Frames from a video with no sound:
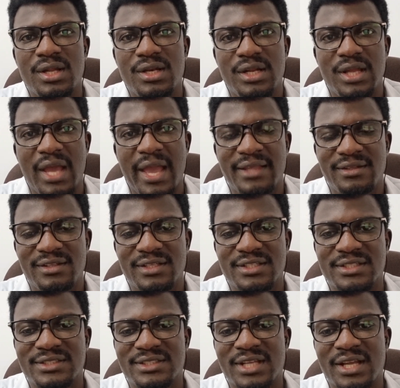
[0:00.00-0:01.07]
The ethics
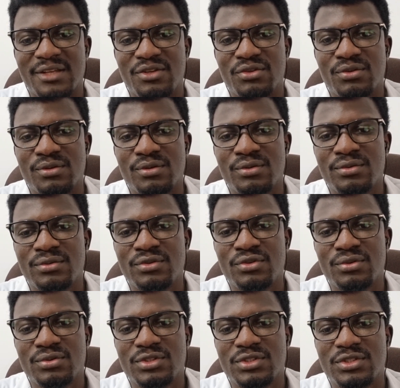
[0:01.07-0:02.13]
is that you
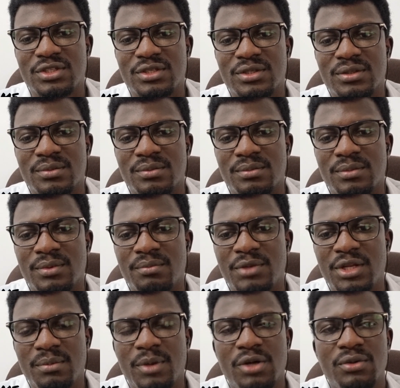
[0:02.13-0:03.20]
use the
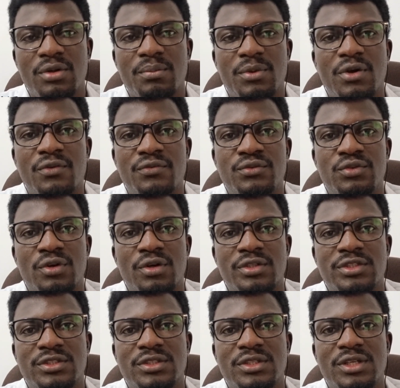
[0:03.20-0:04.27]
minimal number of
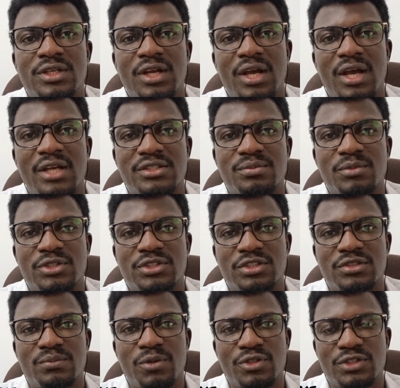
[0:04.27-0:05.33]
drugs as much
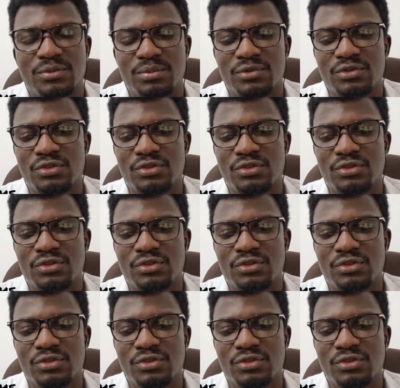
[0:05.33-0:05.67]
as possible.